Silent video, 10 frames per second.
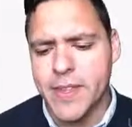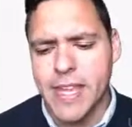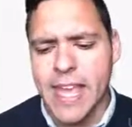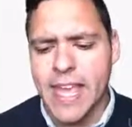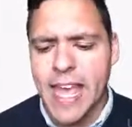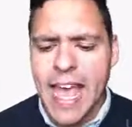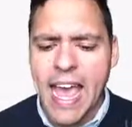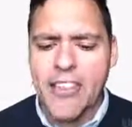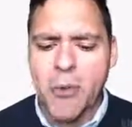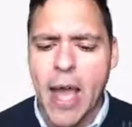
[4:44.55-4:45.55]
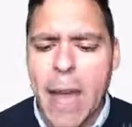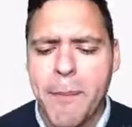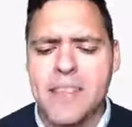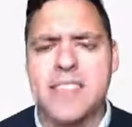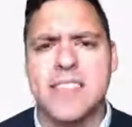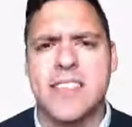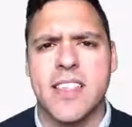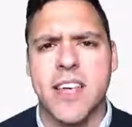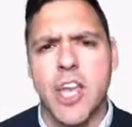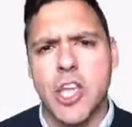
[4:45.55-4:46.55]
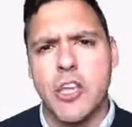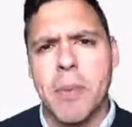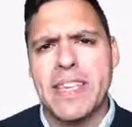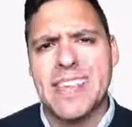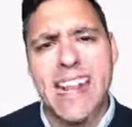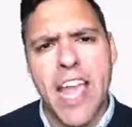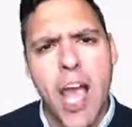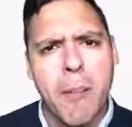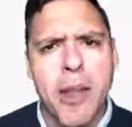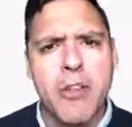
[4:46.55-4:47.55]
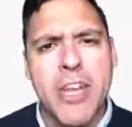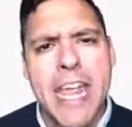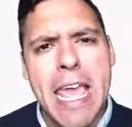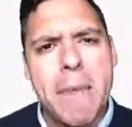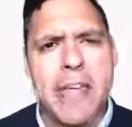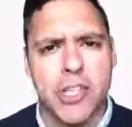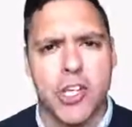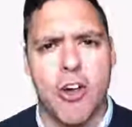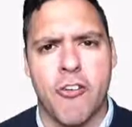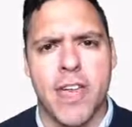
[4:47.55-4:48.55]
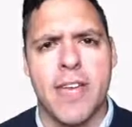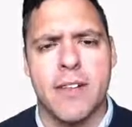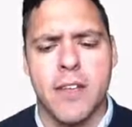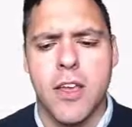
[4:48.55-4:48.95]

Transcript: Okay, and then what happens is that you basically upload an image of it,